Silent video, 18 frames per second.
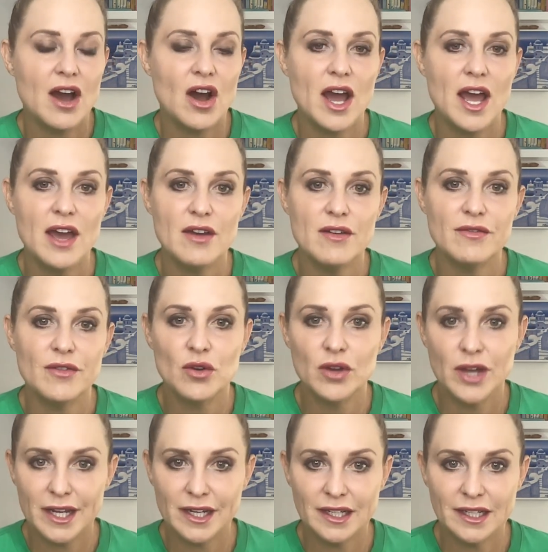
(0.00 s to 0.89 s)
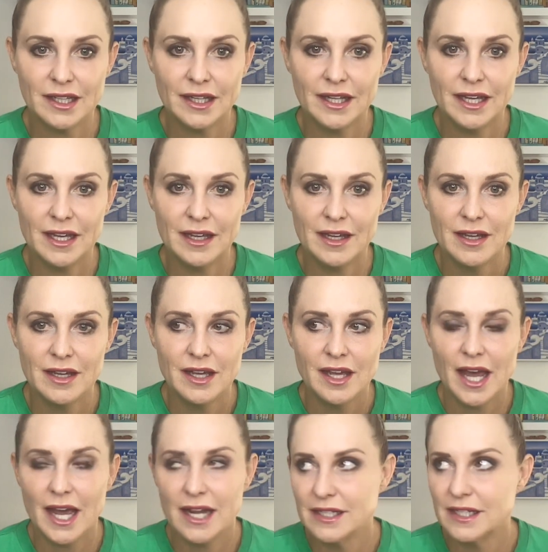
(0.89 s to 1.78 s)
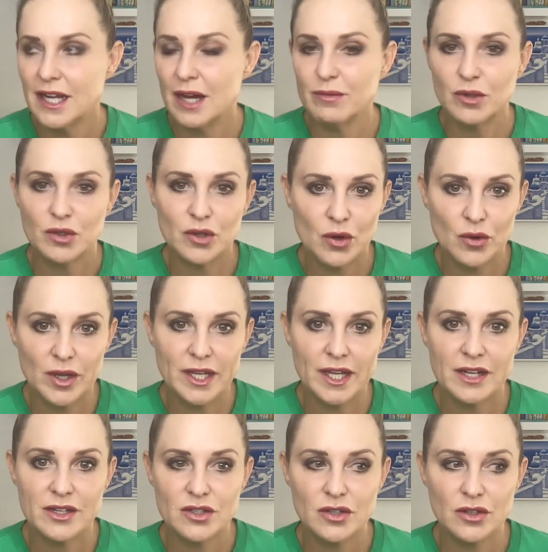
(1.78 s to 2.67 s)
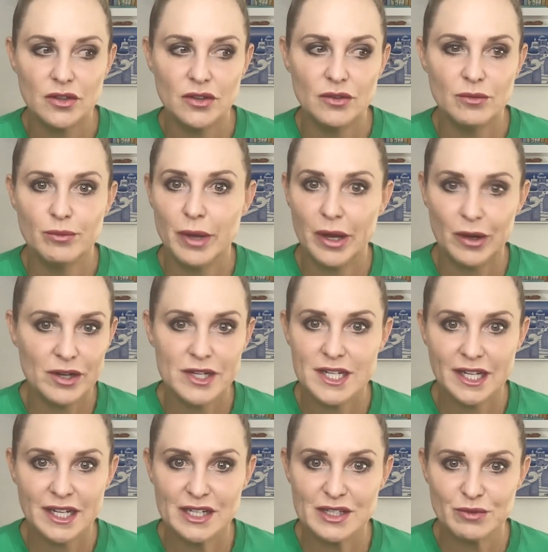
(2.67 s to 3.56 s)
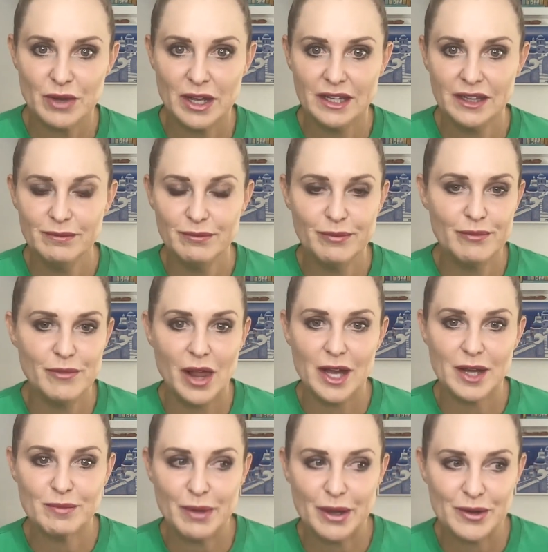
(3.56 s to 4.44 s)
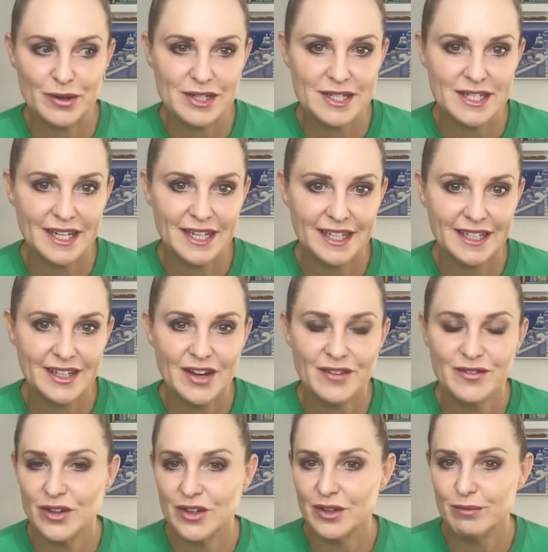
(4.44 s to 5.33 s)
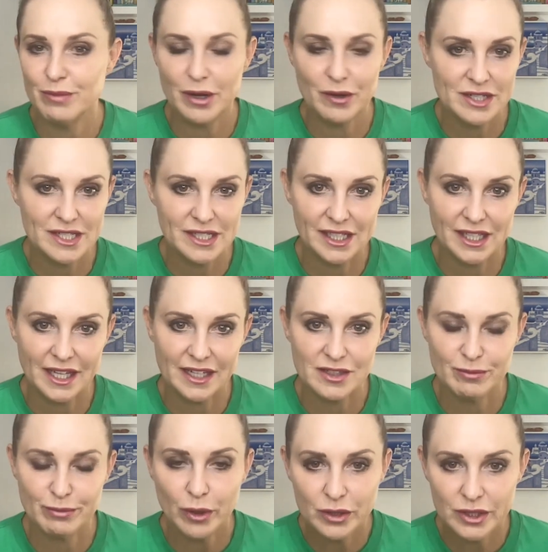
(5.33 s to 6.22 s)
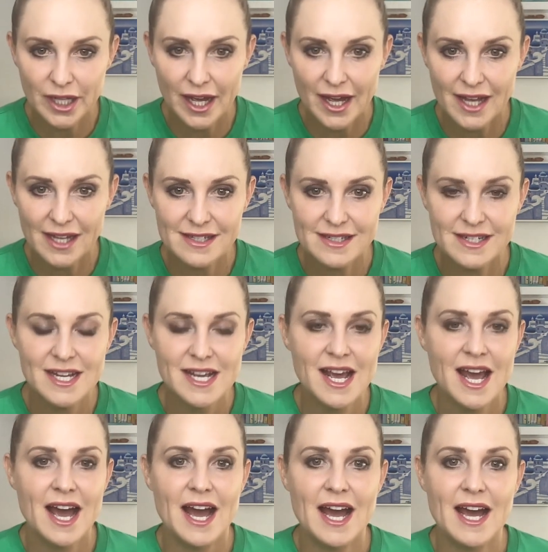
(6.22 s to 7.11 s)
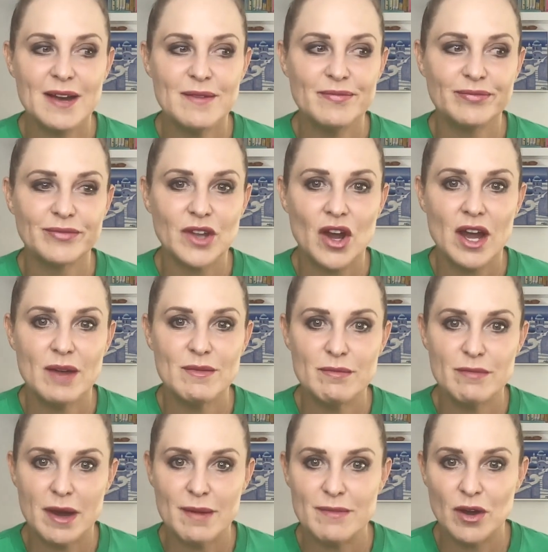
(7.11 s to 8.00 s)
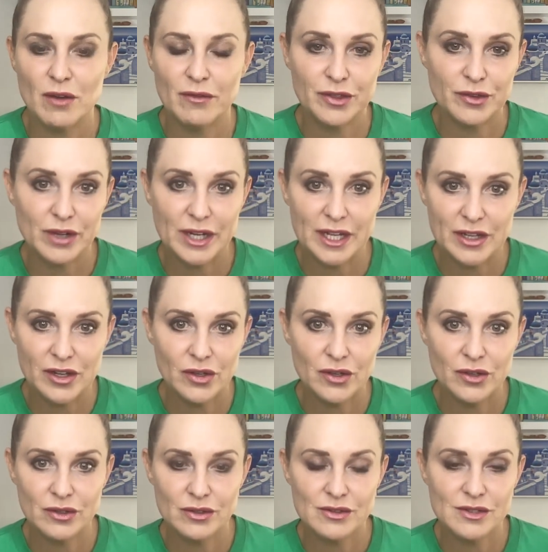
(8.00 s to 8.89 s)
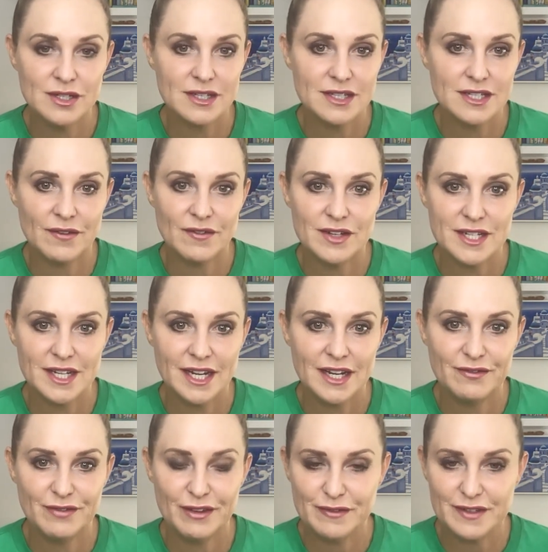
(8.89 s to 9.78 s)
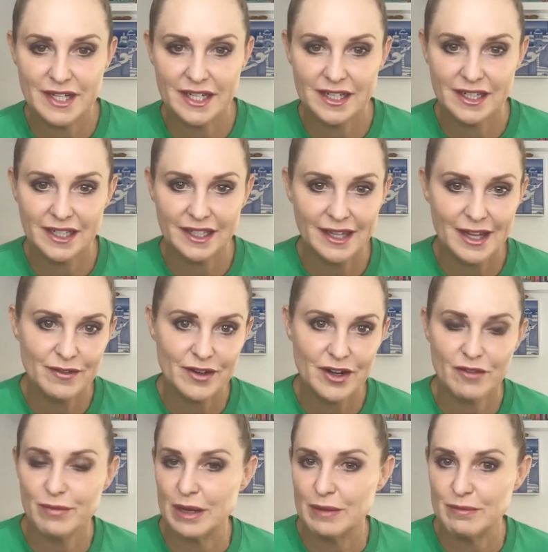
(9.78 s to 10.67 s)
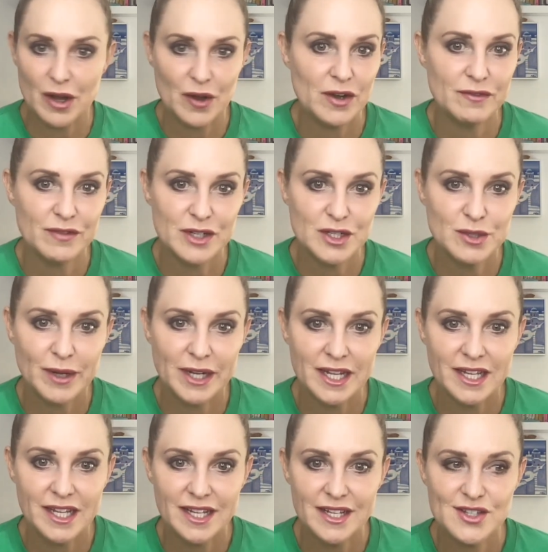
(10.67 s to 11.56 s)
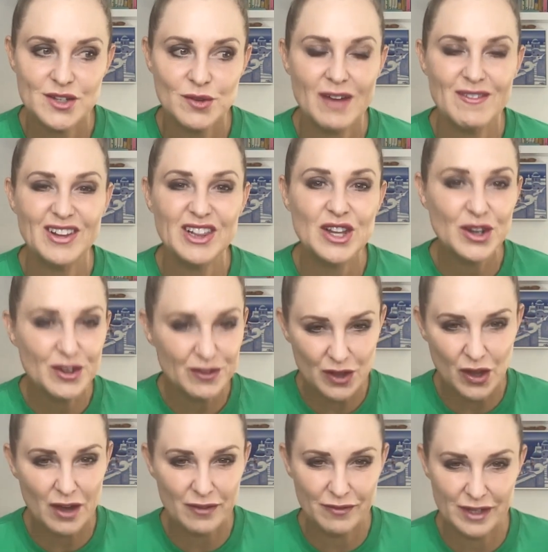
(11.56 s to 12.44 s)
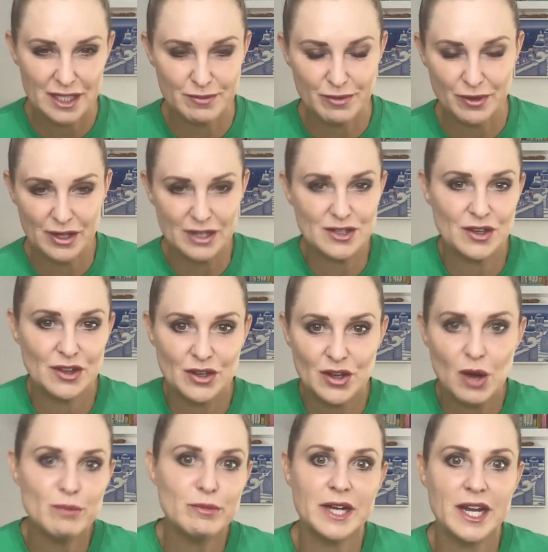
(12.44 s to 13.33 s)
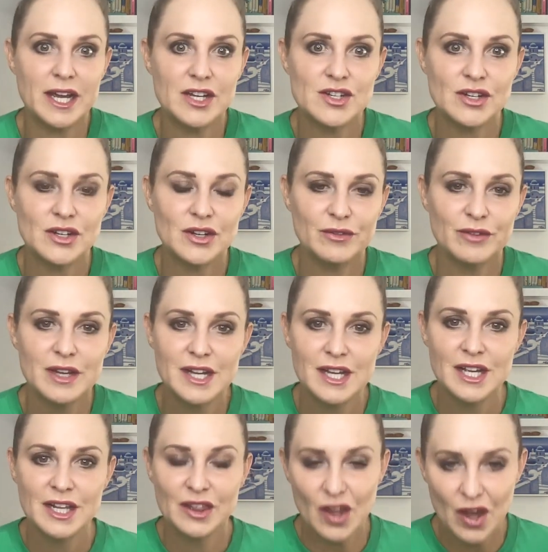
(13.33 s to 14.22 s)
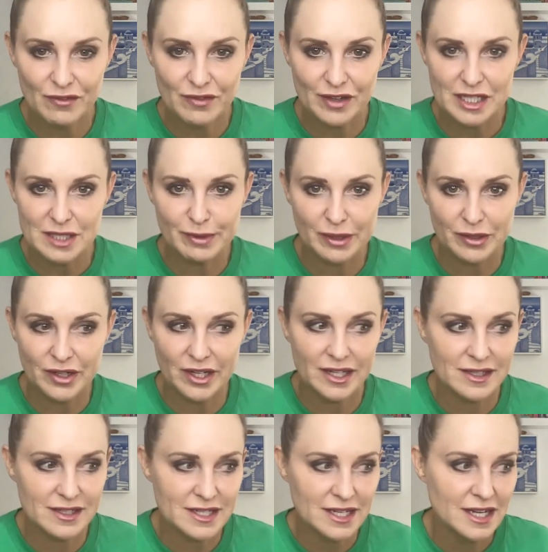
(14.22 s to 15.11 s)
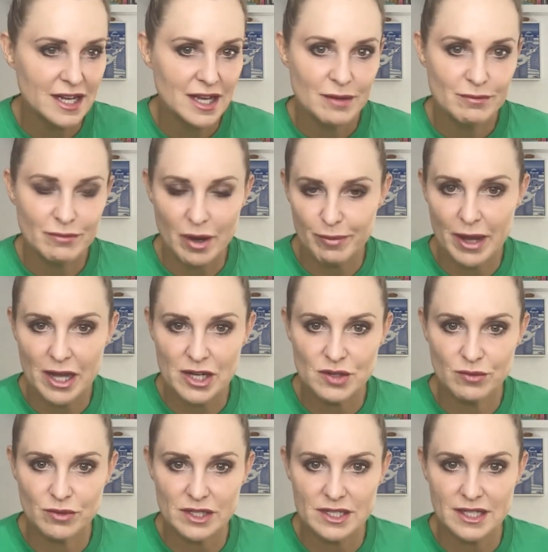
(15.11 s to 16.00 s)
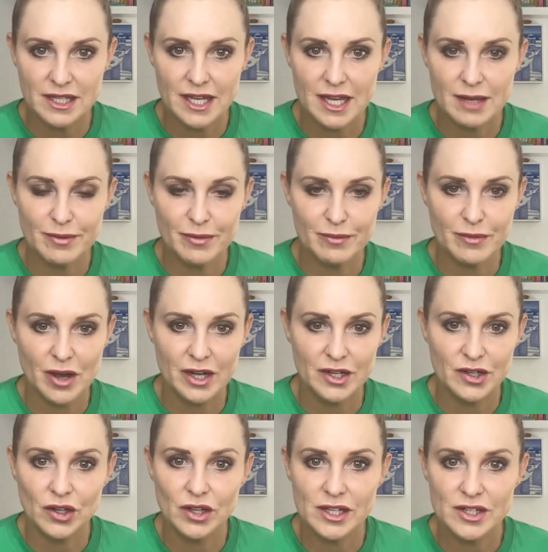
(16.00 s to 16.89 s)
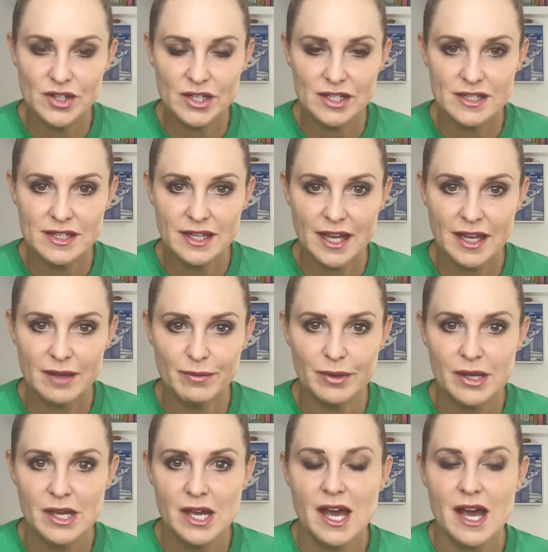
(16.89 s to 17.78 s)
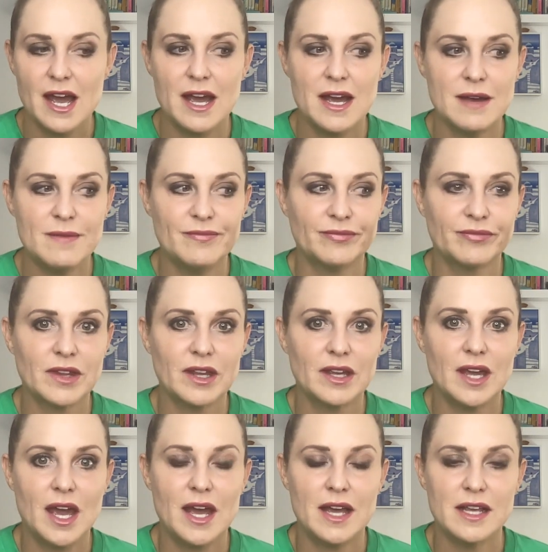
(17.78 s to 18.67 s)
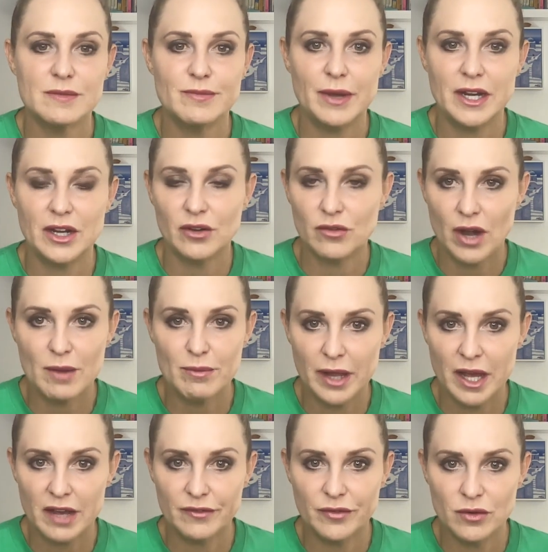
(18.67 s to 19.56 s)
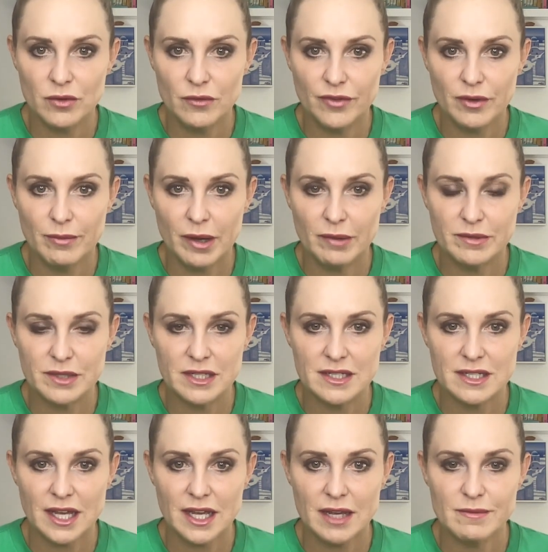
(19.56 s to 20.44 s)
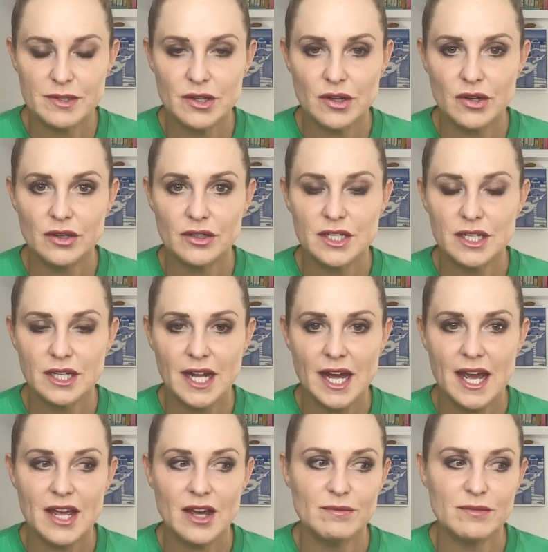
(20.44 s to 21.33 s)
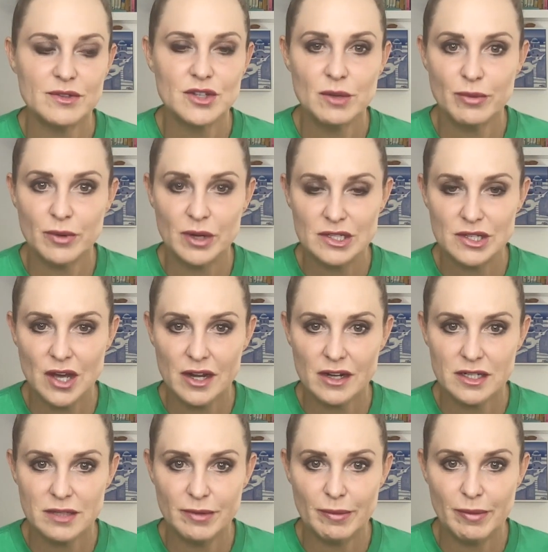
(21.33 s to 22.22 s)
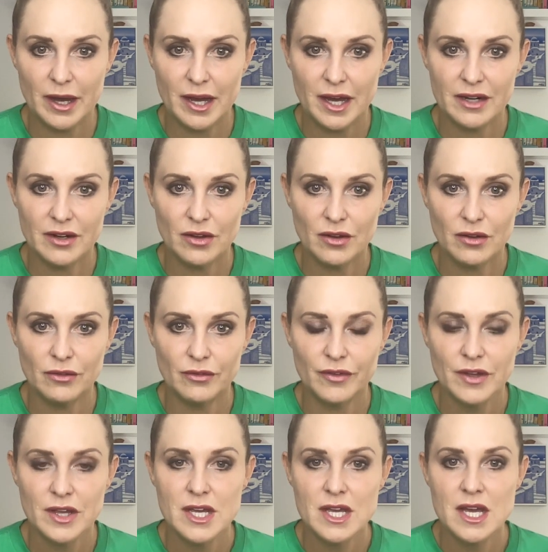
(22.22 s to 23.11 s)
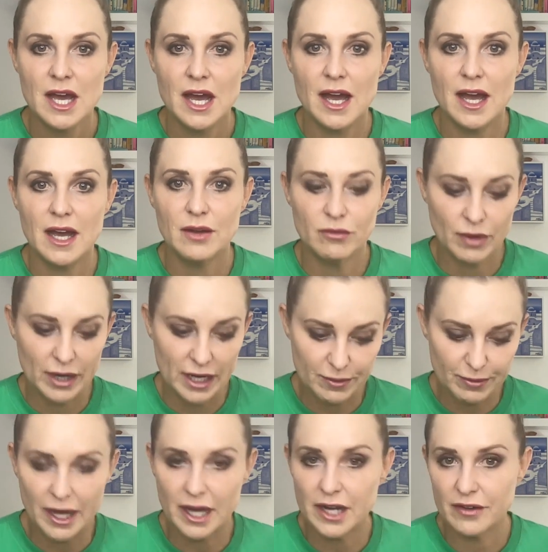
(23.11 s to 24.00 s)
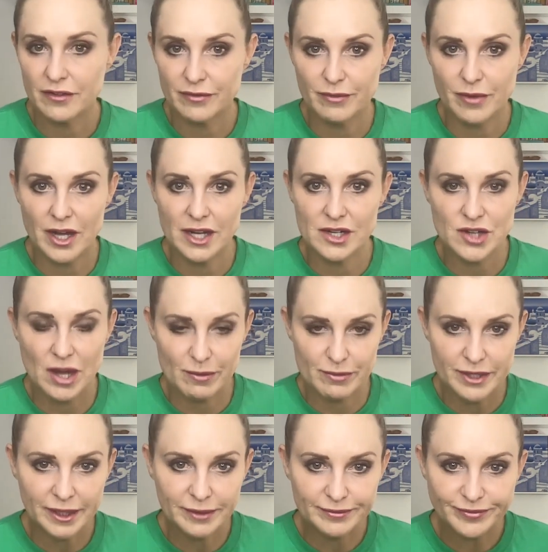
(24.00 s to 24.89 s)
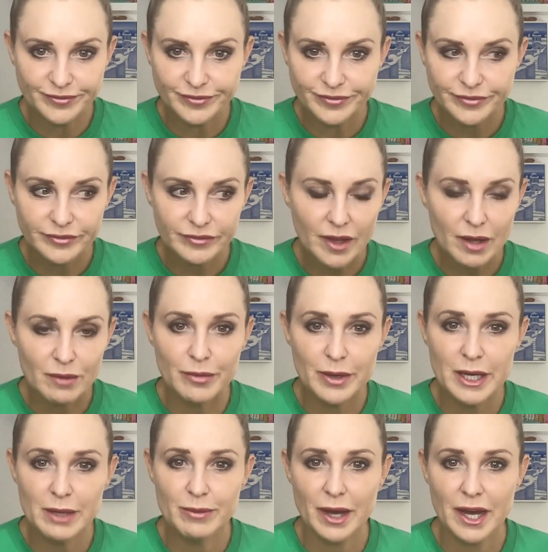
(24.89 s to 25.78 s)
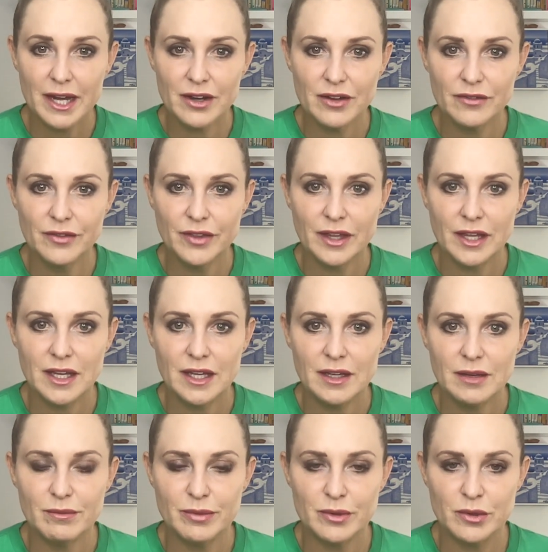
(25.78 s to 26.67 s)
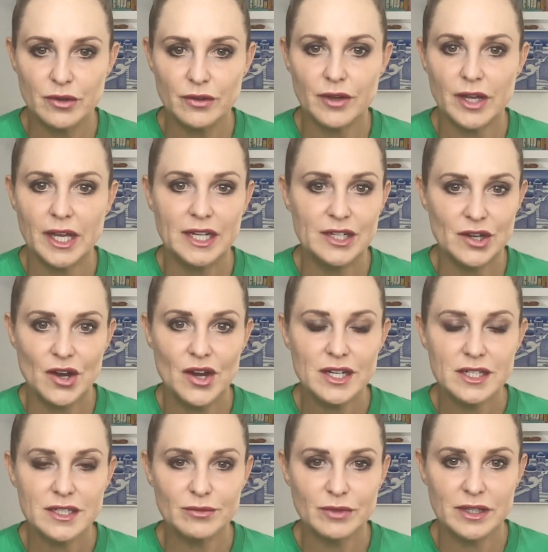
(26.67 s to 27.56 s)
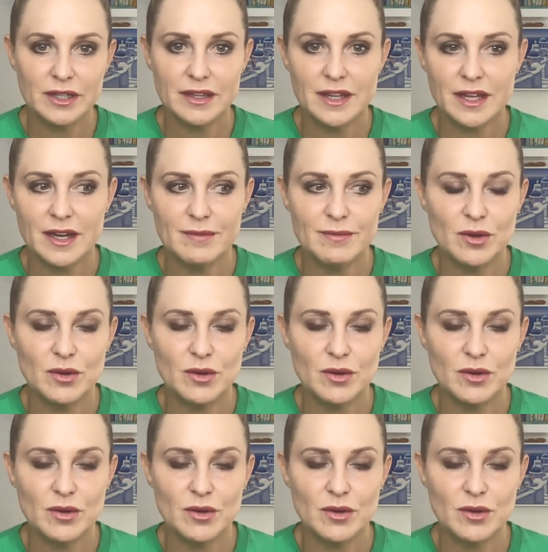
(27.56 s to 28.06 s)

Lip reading: I have organically ended up growing into parenting as well, like parenting. I've got a Parenting Collective podcast. I'm a mum of three girls, 17, 15, and 11. I've been married for 20 years, so I have a lot of life experience. So the combination of life experience, my passion with sleep, my knowledge in sleep has been a great platform for Bug to Sleep. So today I'm super excited to be part of, read part of my chapter, being part of the book Ignite with